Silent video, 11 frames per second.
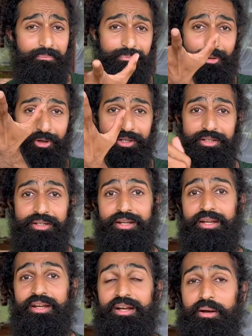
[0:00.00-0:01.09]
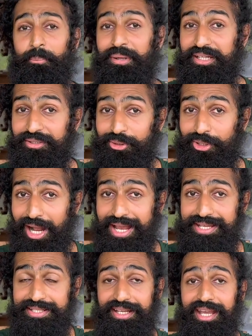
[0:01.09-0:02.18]
point begin to
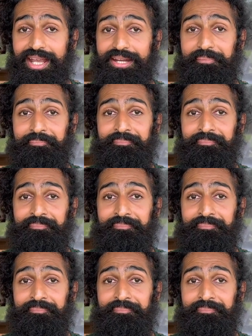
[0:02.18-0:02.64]
rise again.